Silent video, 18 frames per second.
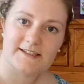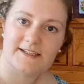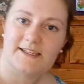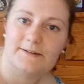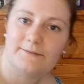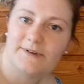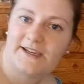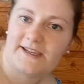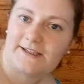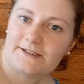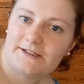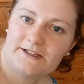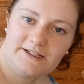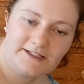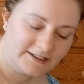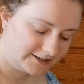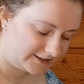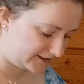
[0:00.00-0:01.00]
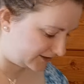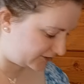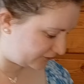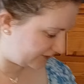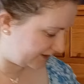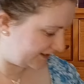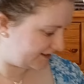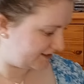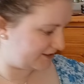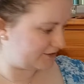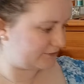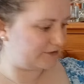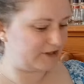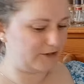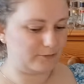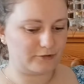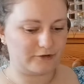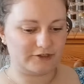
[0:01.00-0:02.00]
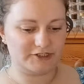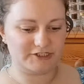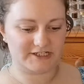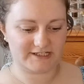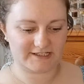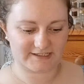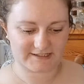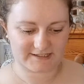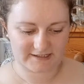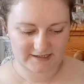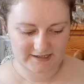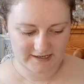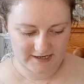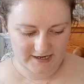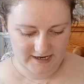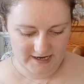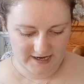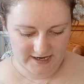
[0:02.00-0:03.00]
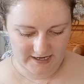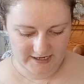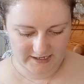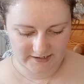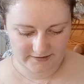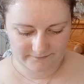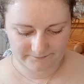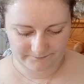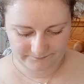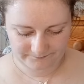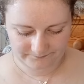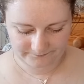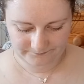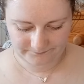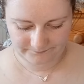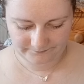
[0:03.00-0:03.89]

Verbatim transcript: I keep getting attracted to other projects. Um,